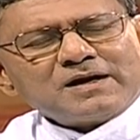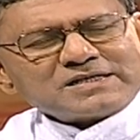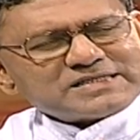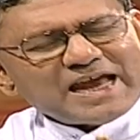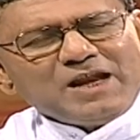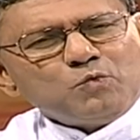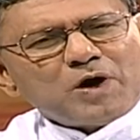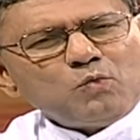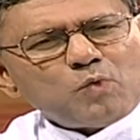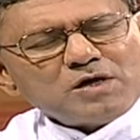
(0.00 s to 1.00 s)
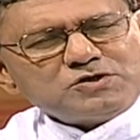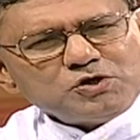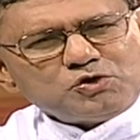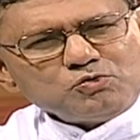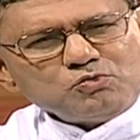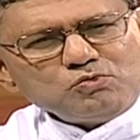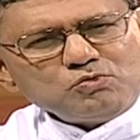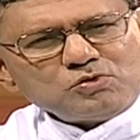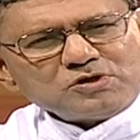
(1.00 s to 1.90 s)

Does anyone want to do